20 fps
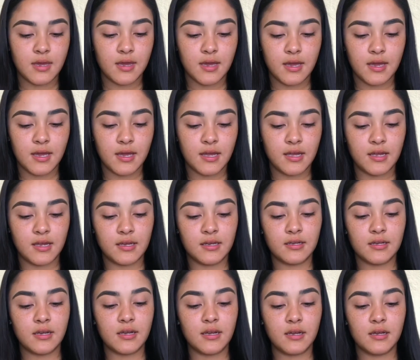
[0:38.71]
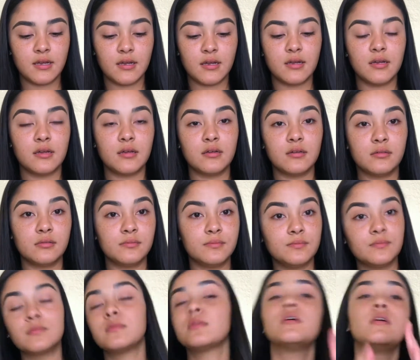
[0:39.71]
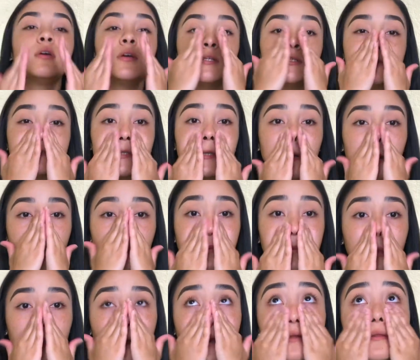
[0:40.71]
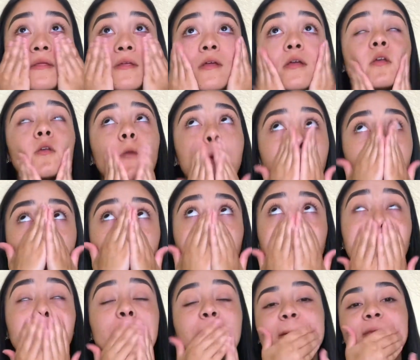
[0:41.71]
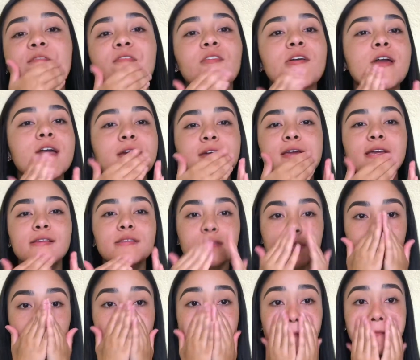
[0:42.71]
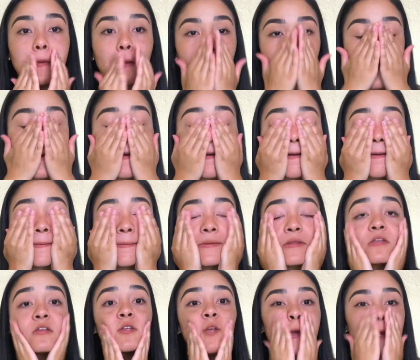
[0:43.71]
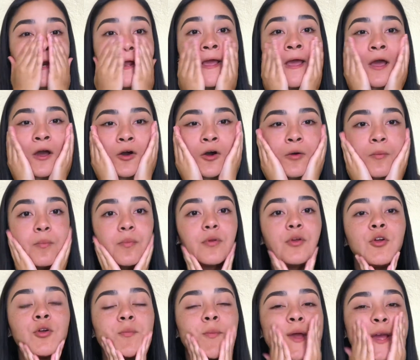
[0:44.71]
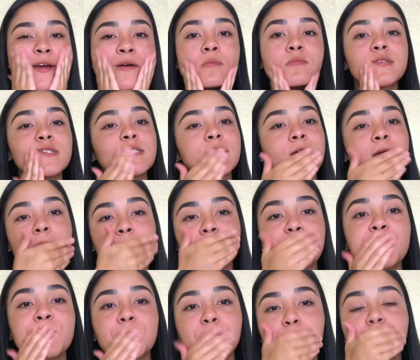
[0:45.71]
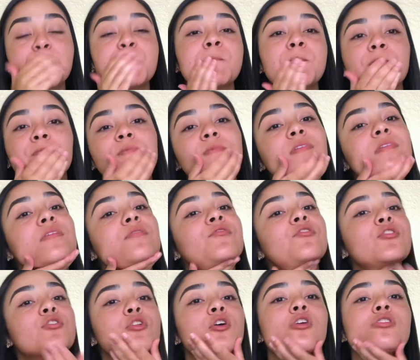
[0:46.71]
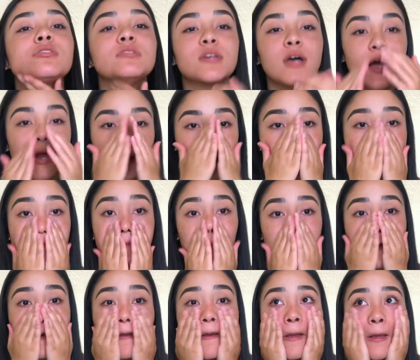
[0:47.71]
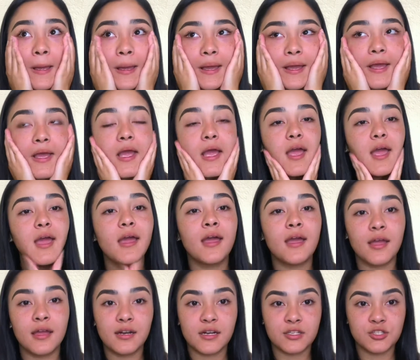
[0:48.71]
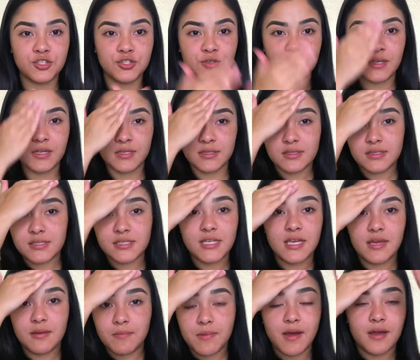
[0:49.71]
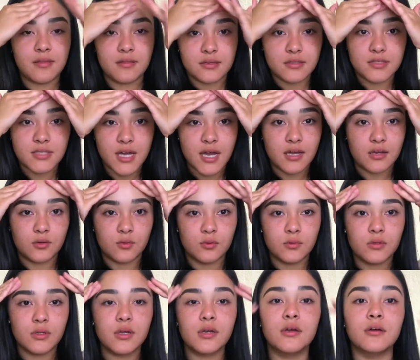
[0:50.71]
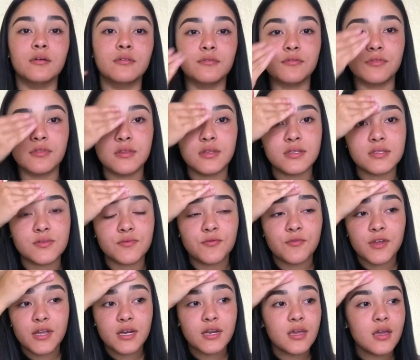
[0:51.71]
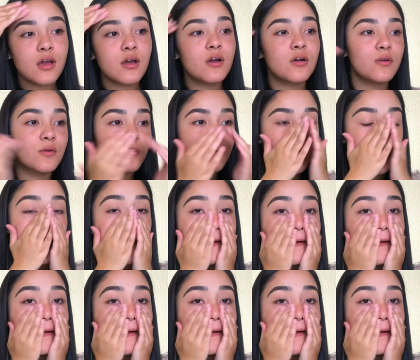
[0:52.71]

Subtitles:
and just gonna apply this all over my face. This is gonna help your makeup stay for a long time. And as you can see by the title of this video,